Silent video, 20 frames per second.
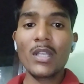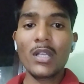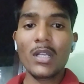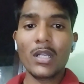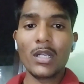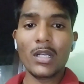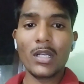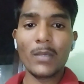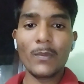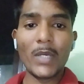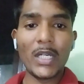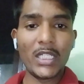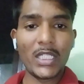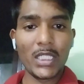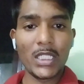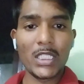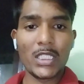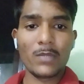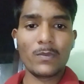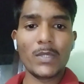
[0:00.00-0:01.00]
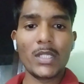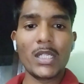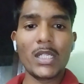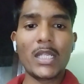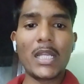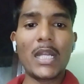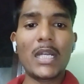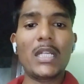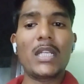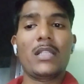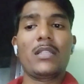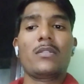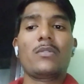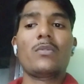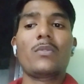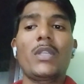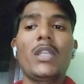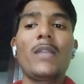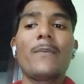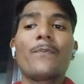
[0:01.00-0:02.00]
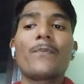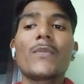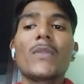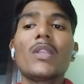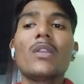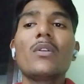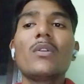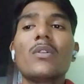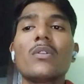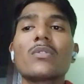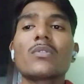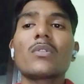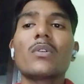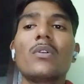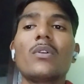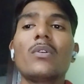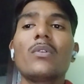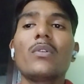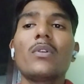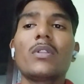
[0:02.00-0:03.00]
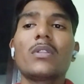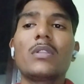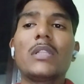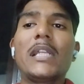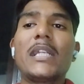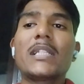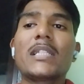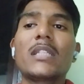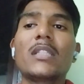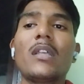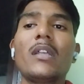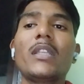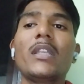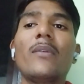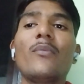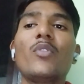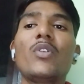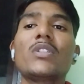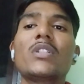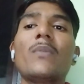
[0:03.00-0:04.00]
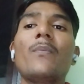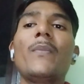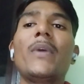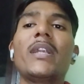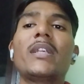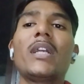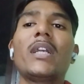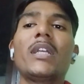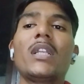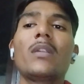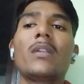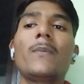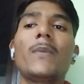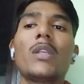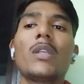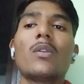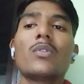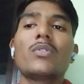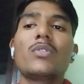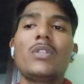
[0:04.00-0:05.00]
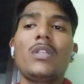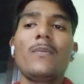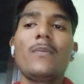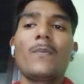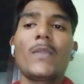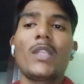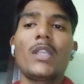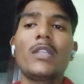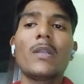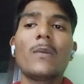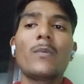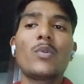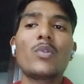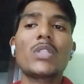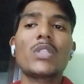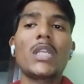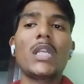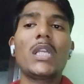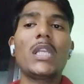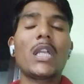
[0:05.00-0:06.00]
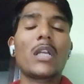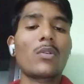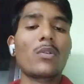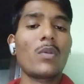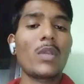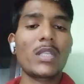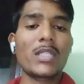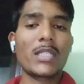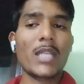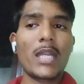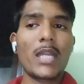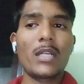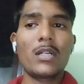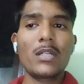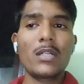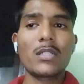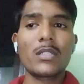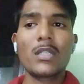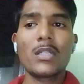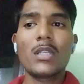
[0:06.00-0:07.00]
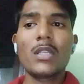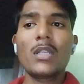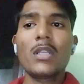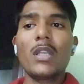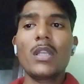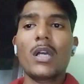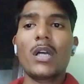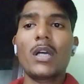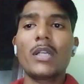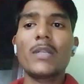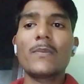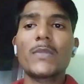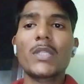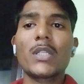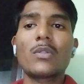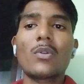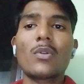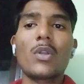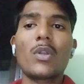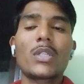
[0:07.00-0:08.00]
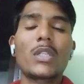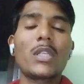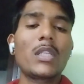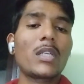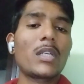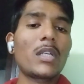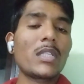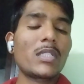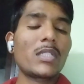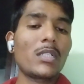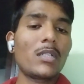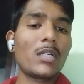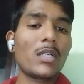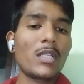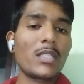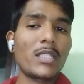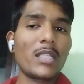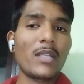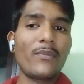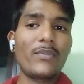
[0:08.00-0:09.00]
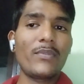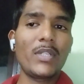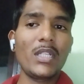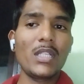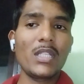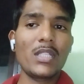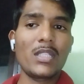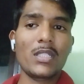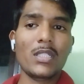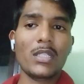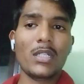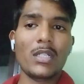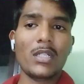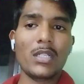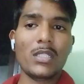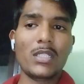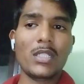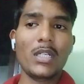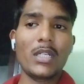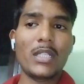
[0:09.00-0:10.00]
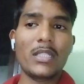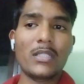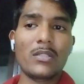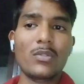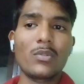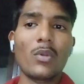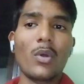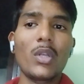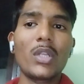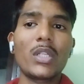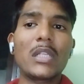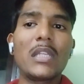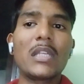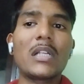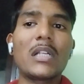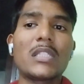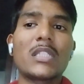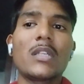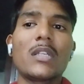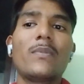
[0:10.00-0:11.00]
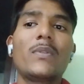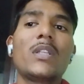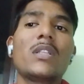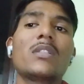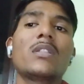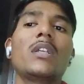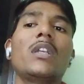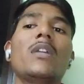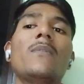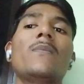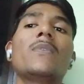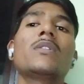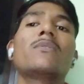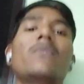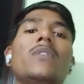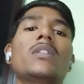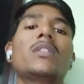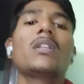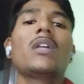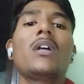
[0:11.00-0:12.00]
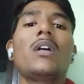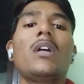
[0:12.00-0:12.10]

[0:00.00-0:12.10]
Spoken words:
multidisciplinary guidelines. Okay, so let's see, the M1 is a meta terminology, M2 is the electronic standards, M3 non-clinical safety studies. Non-clinical safety study means which